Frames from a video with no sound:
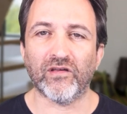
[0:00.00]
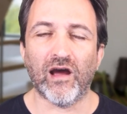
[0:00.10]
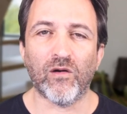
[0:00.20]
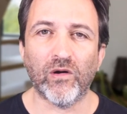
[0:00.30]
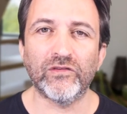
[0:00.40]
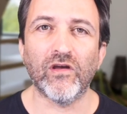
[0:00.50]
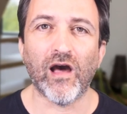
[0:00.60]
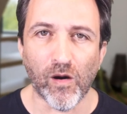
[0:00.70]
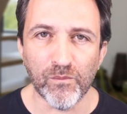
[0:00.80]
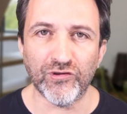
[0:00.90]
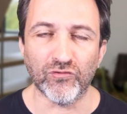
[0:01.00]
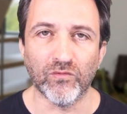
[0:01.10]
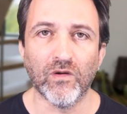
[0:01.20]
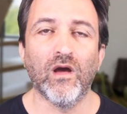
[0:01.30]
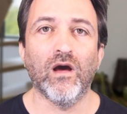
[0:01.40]
I want to help you
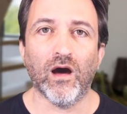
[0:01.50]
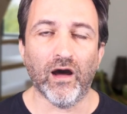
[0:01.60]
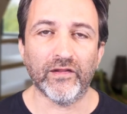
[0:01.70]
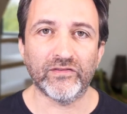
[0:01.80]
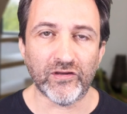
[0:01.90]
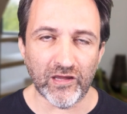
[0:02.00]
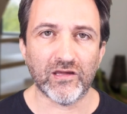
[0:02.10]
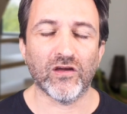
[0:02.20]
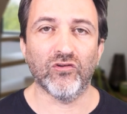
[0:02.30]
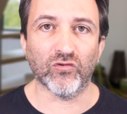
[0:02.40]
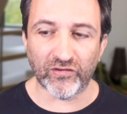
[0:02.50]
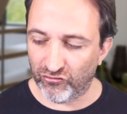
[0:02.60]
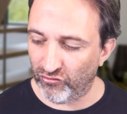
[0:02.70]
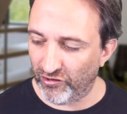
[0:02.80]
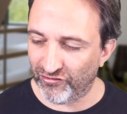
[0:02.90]
take your
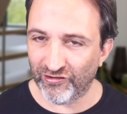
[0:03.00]
situation